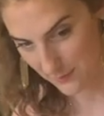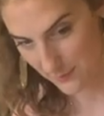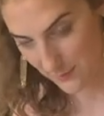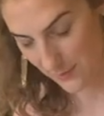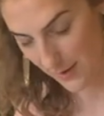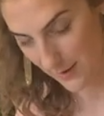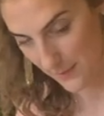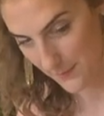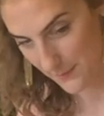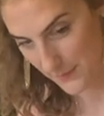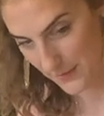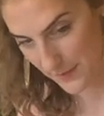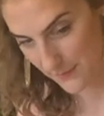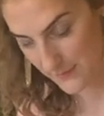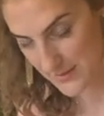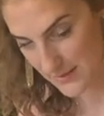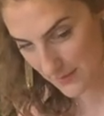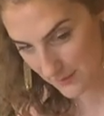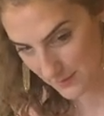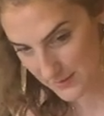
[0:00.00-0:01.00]
I have
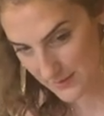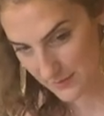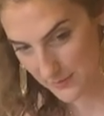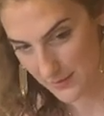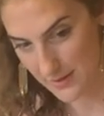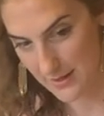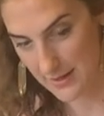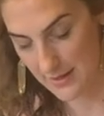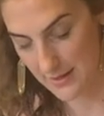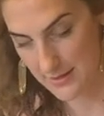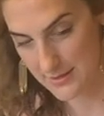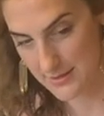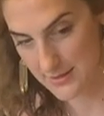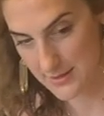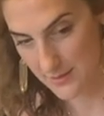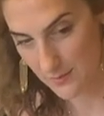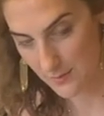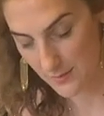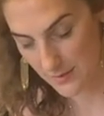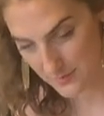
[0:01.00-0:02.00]
several different kits. Do
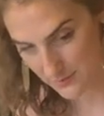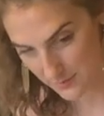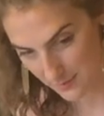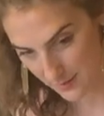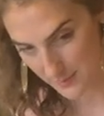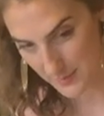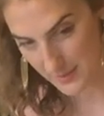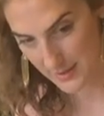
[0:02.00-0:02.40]
you want trauma